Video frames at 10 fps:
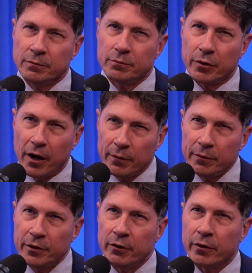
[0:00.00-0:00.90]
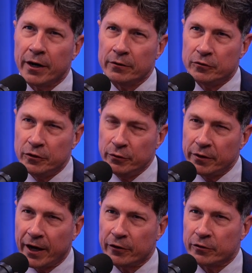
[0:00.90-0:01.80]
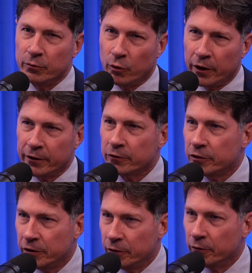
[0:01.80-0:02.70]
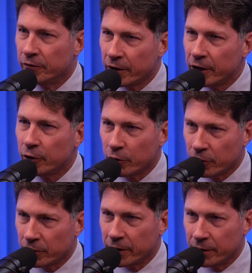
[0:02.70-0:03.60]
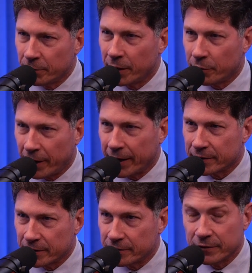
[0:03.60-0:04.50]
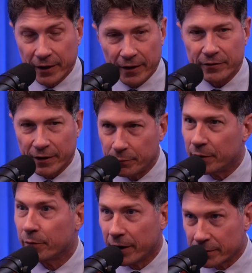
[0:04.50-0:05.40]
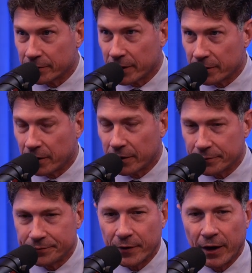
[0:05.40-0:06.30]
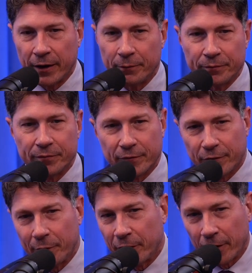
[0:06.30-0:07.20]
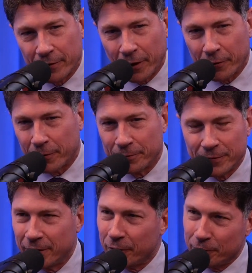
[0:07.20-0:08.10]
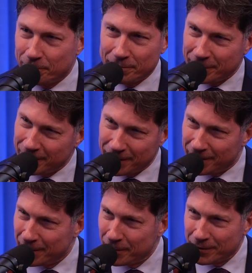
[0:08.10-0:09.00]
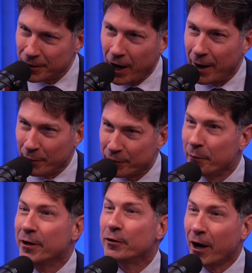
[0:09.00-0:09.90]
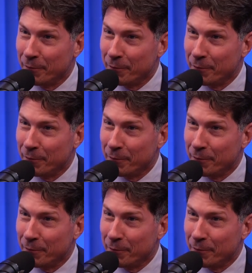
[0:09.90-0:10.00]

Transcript: probably around 2001 or 2, very early in my practice. And yes, I have been in practice that long. I am from another time. I've come in a time